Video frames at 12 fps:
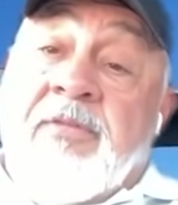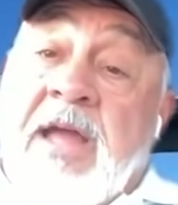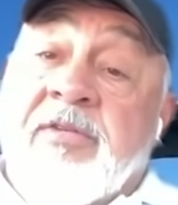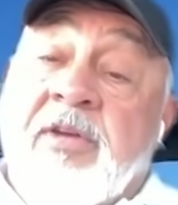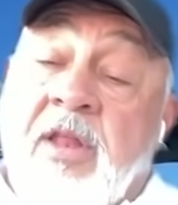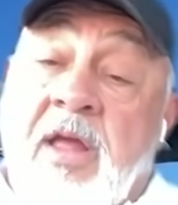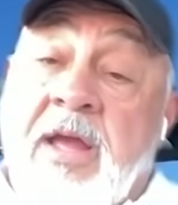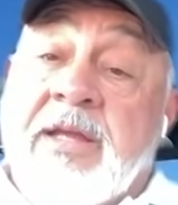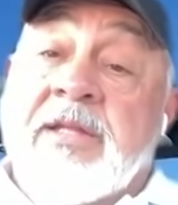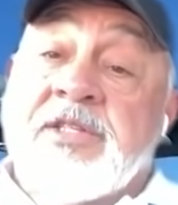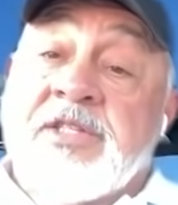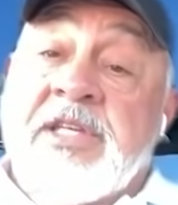five o'clock
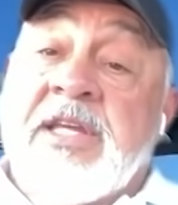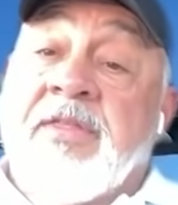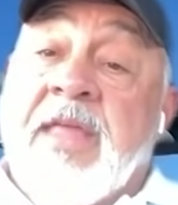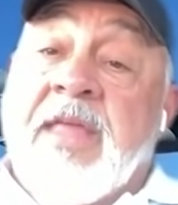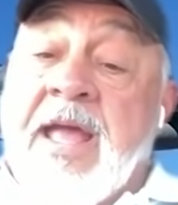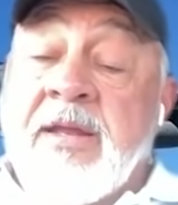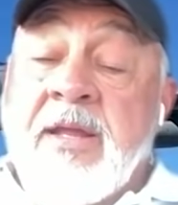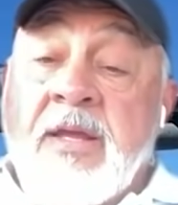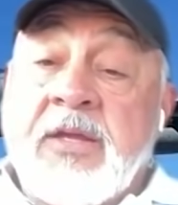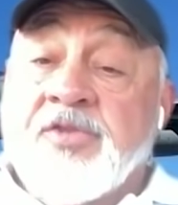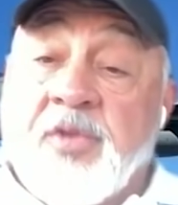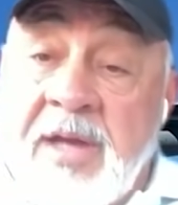and seeing that,
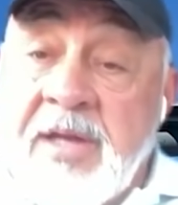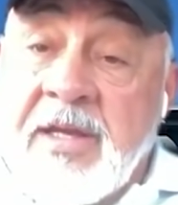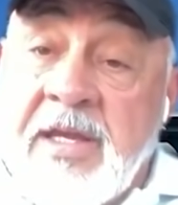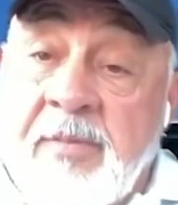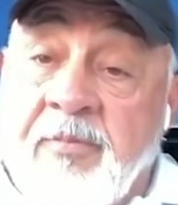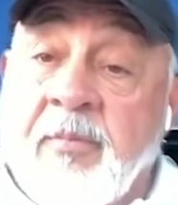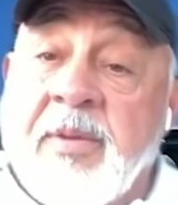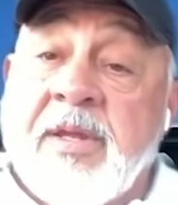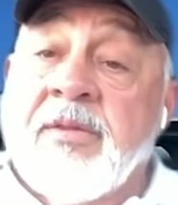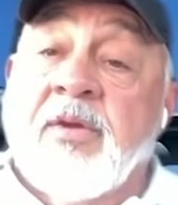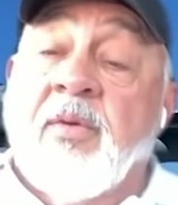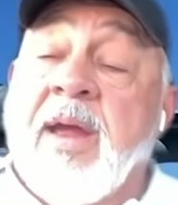trying to keep from
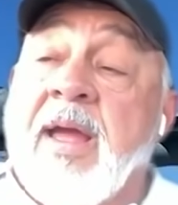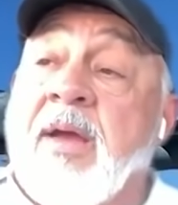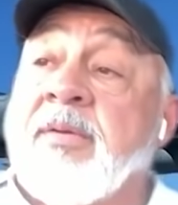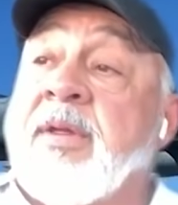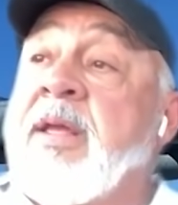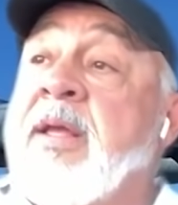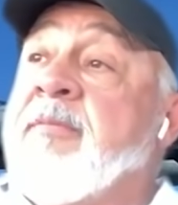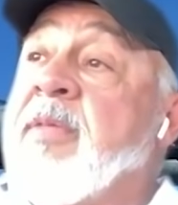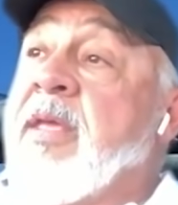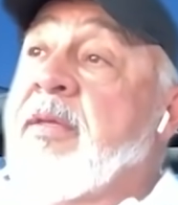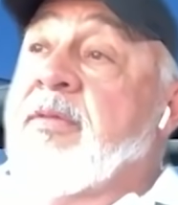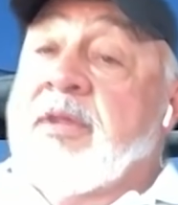hitting the ground,
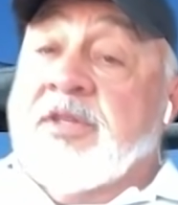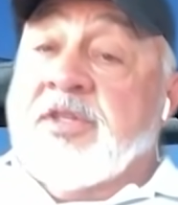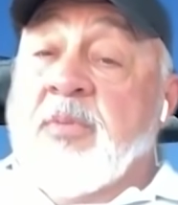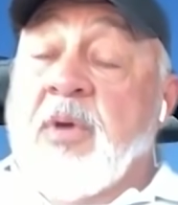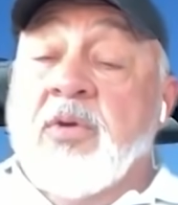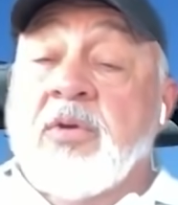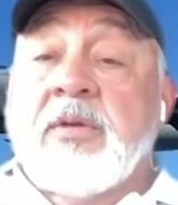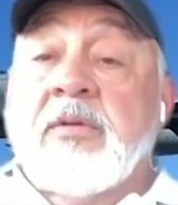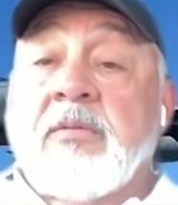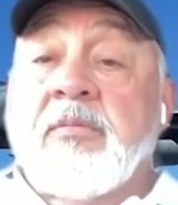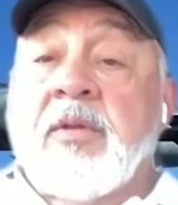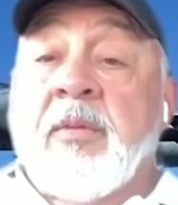the smoke,
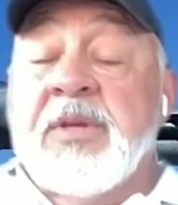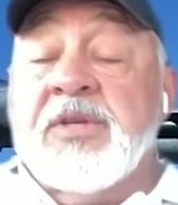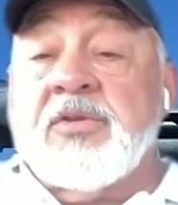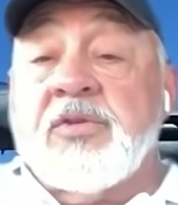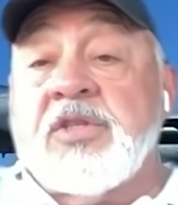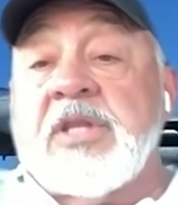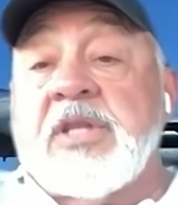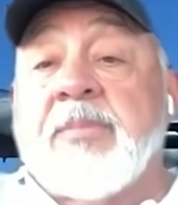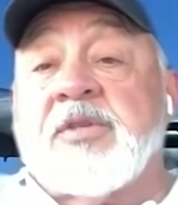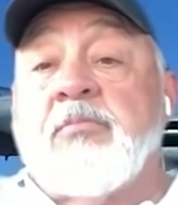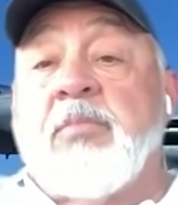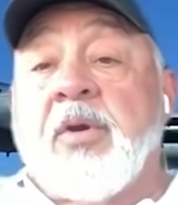the missile
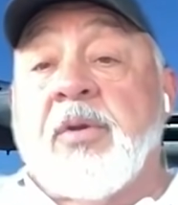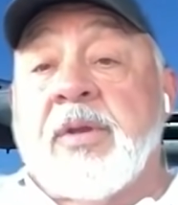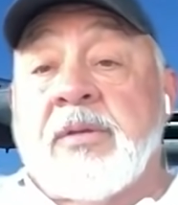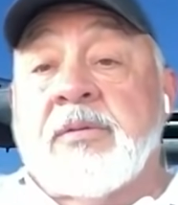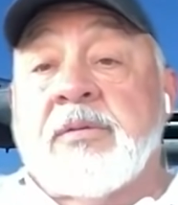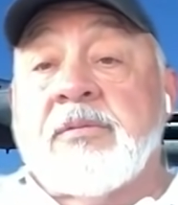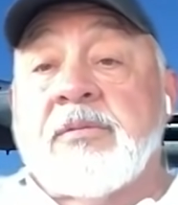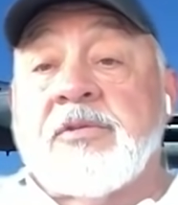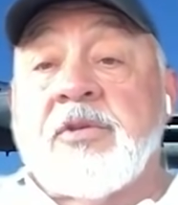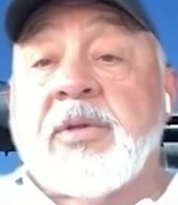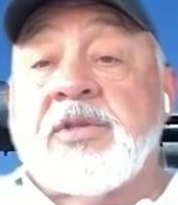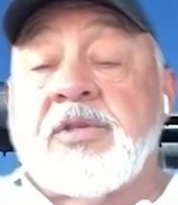stops burning.
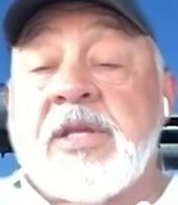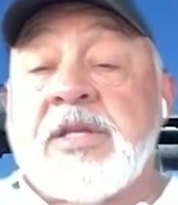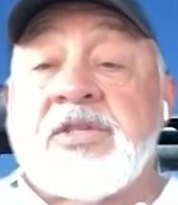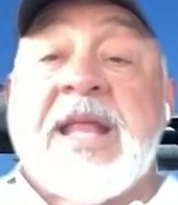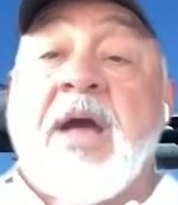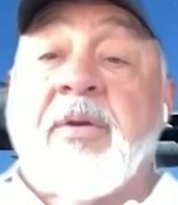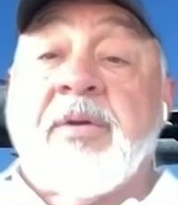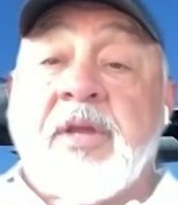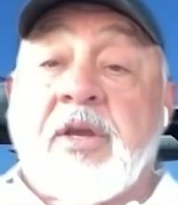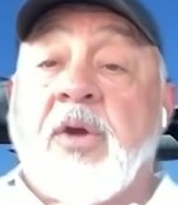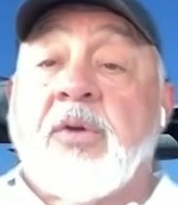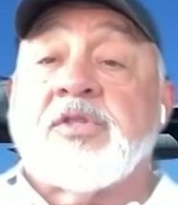So it's, it's now in the
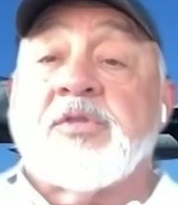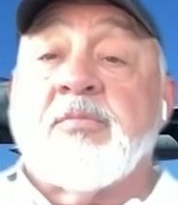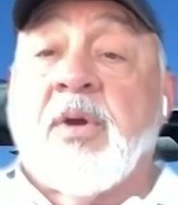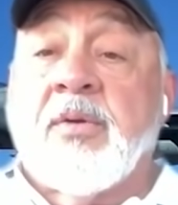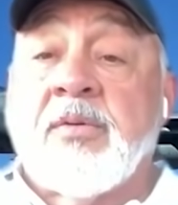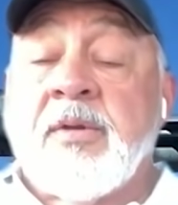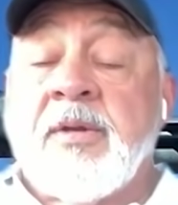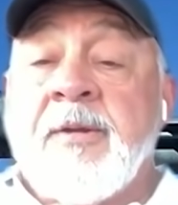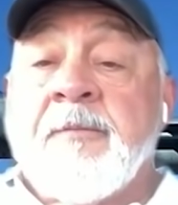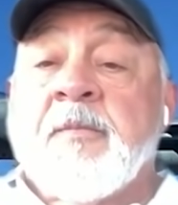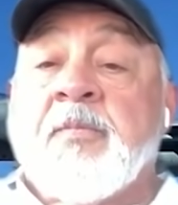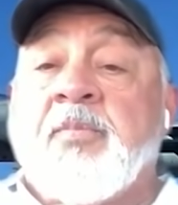coast mode.
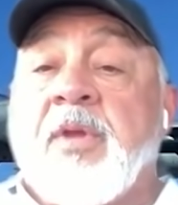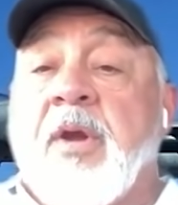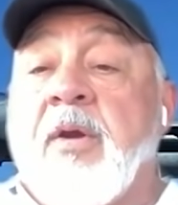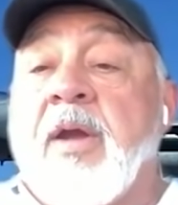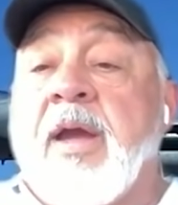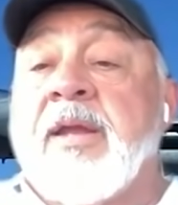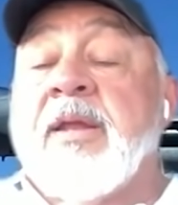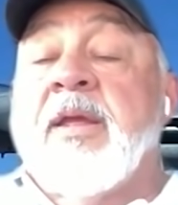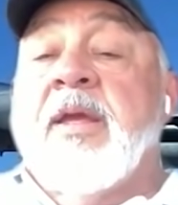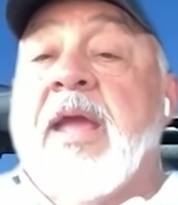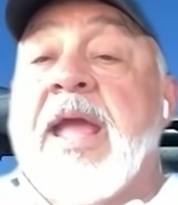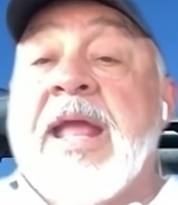All right.
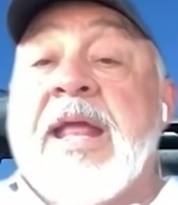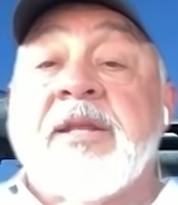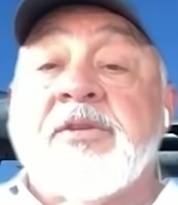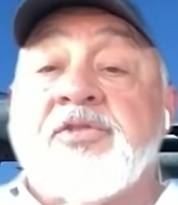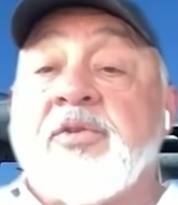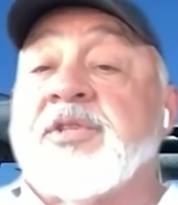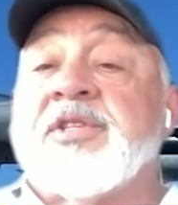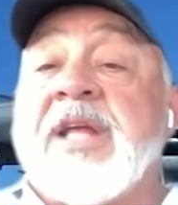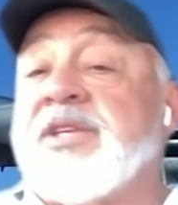And so it's